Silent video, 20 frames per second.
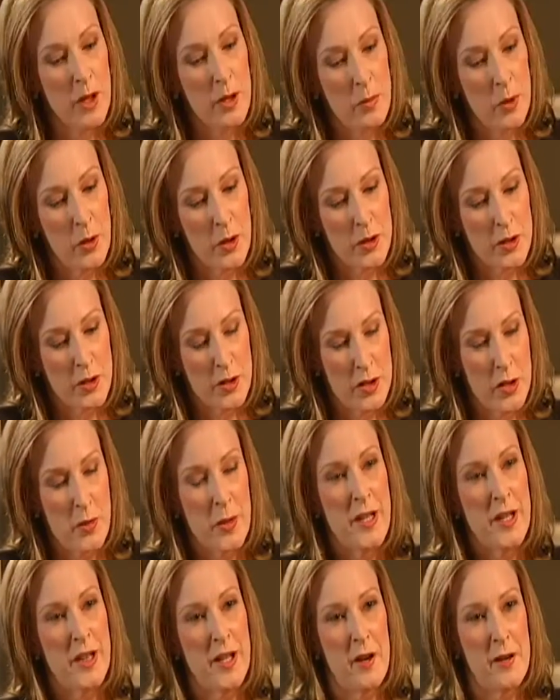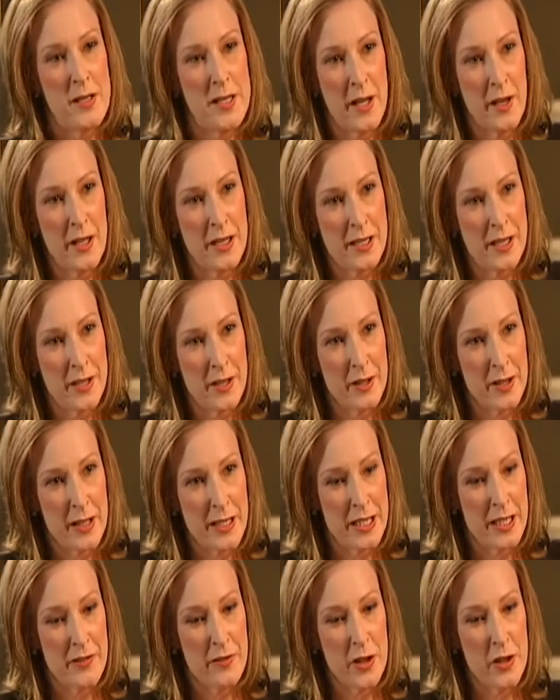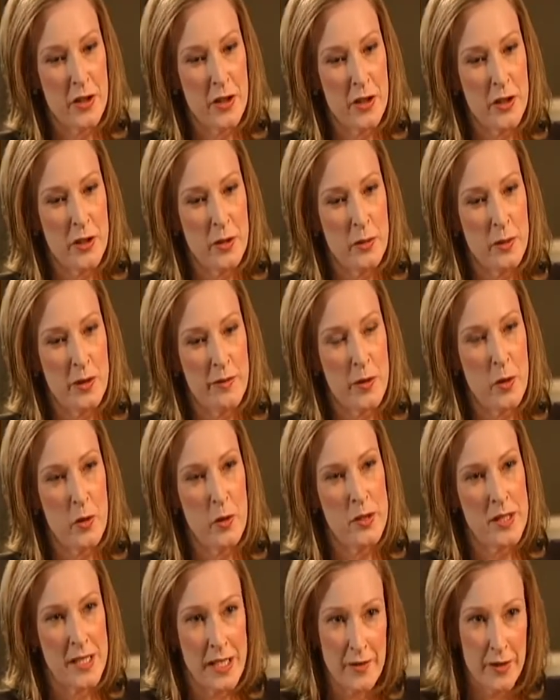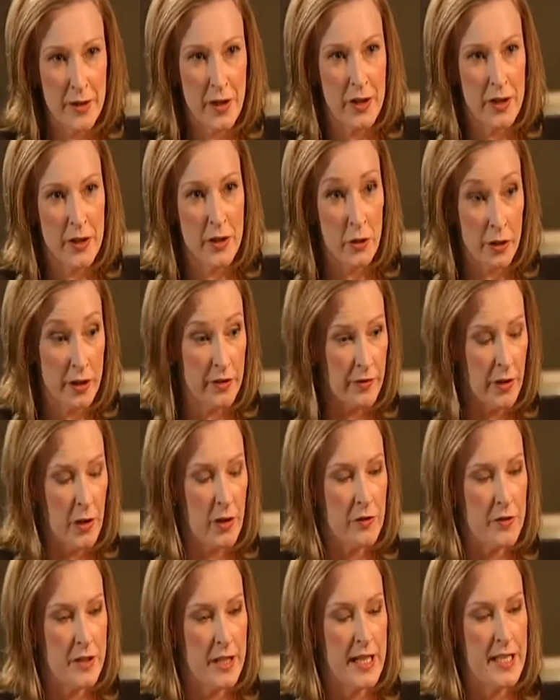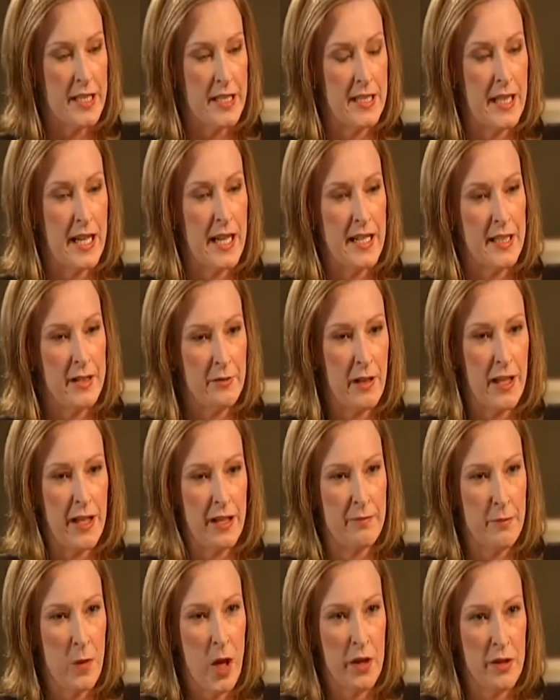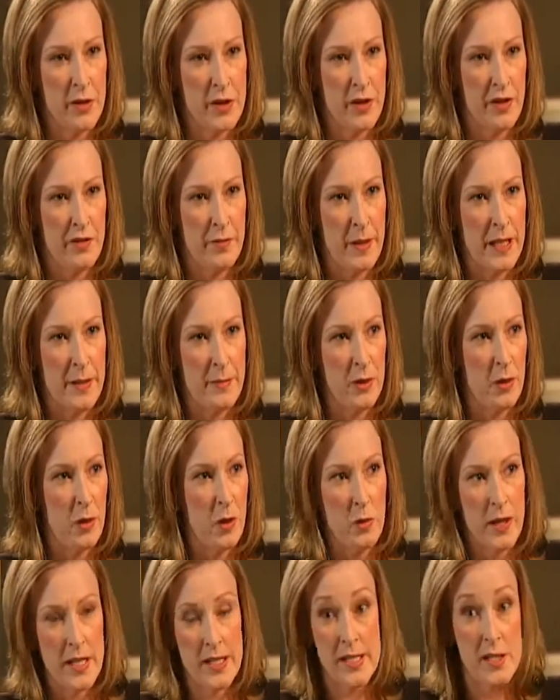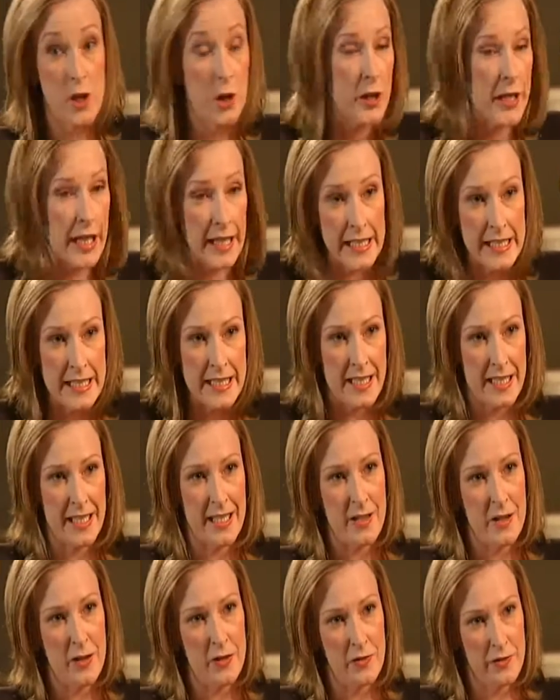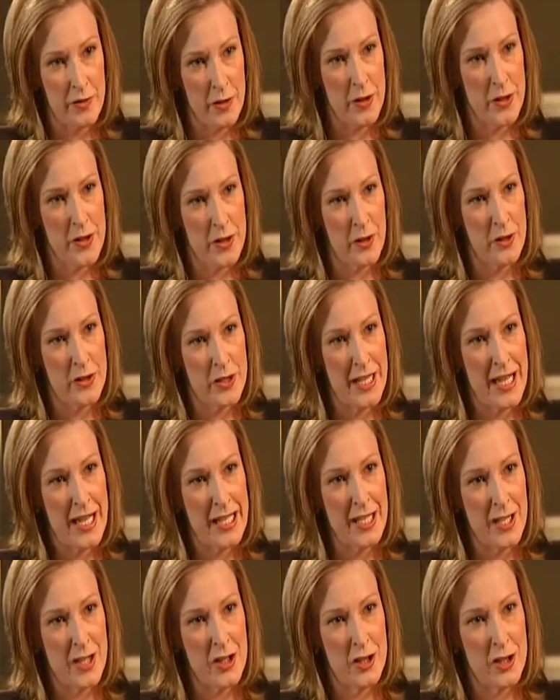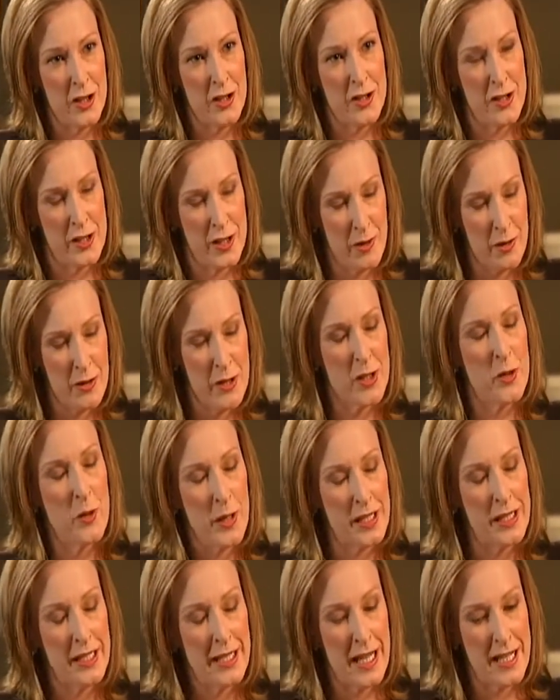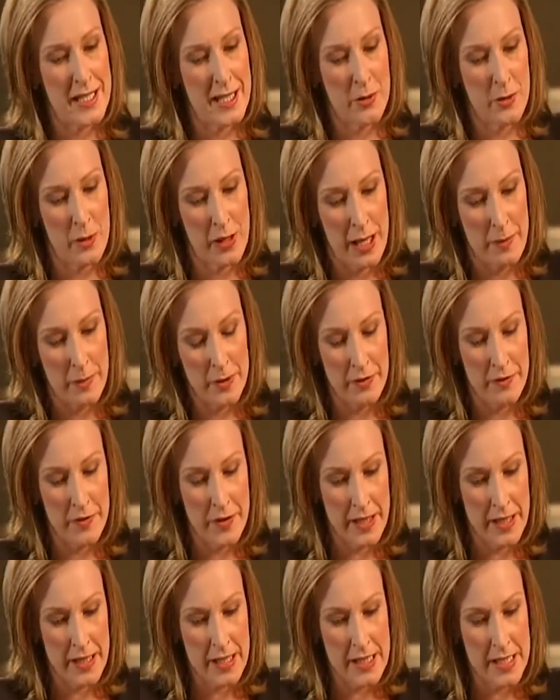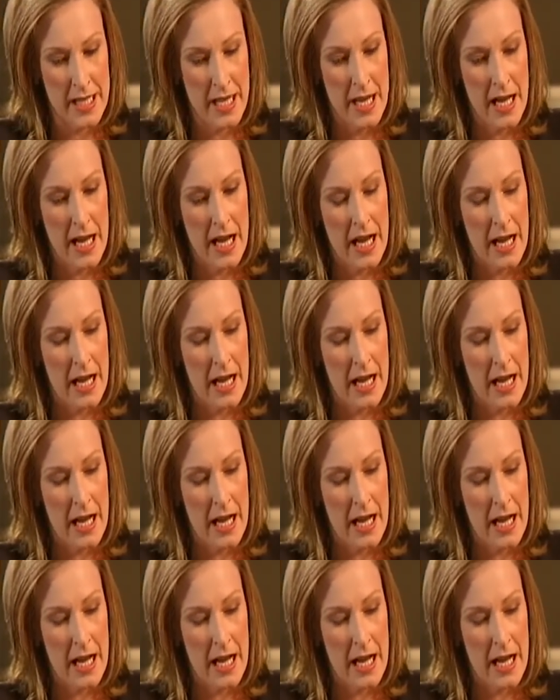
When I put on Twitter that I was going to interview you, of course, even though you're not involved day to day in the running of Microsoft, people are always so keen to hear your views on tech issues. So I'll just quickly ask you a couple of things.